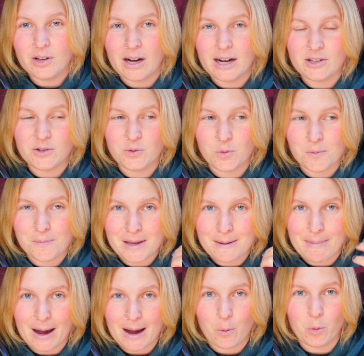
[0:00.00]
I just
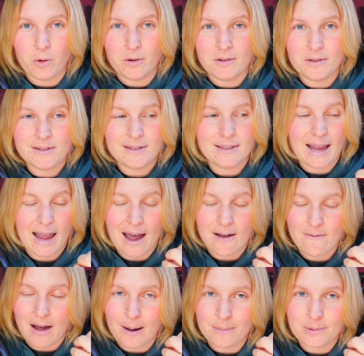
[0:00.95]
repeat back words that
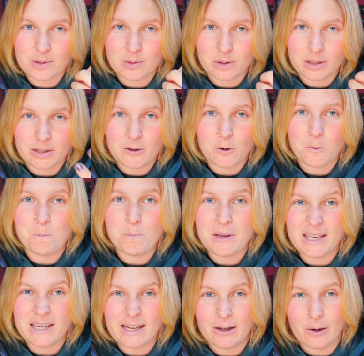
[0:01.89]
have absolutely no
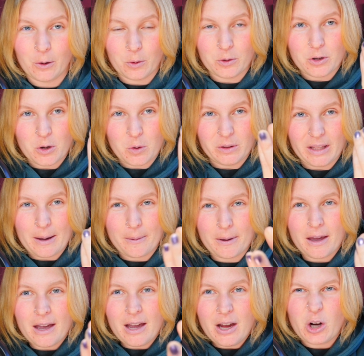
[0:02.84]
meaning or no
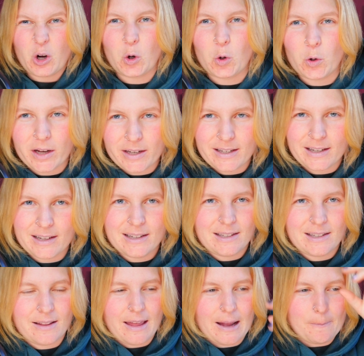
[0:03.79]
like grit
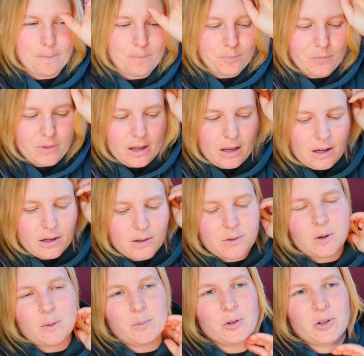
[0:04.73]
to them.
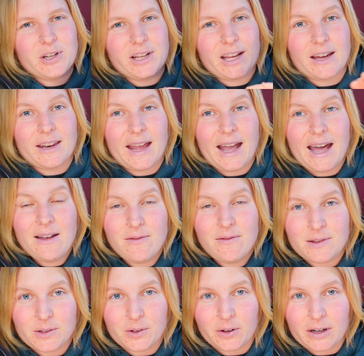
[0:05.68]
So I'm learning how to have
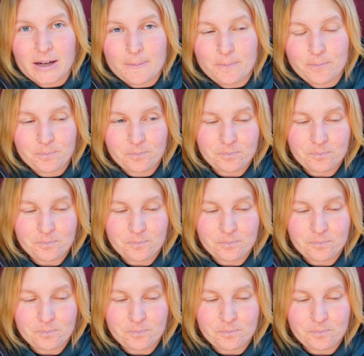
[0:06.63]
this grit.